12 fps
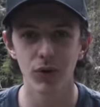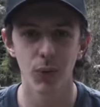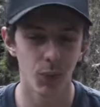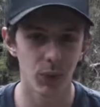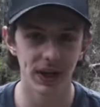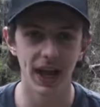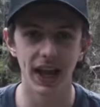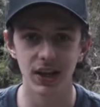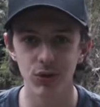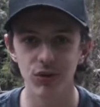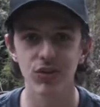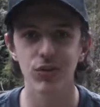weird
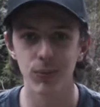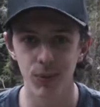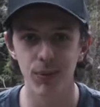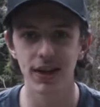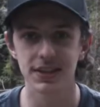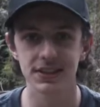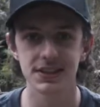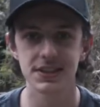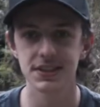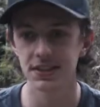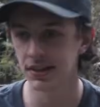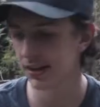angles in small
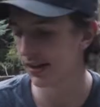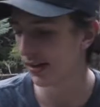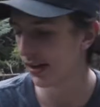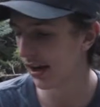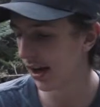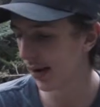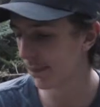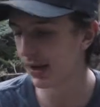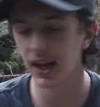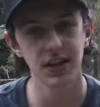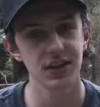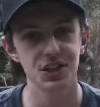places.
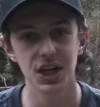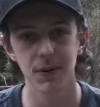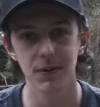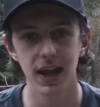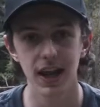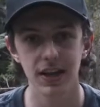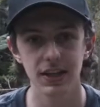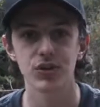Yeah, they just come in handy.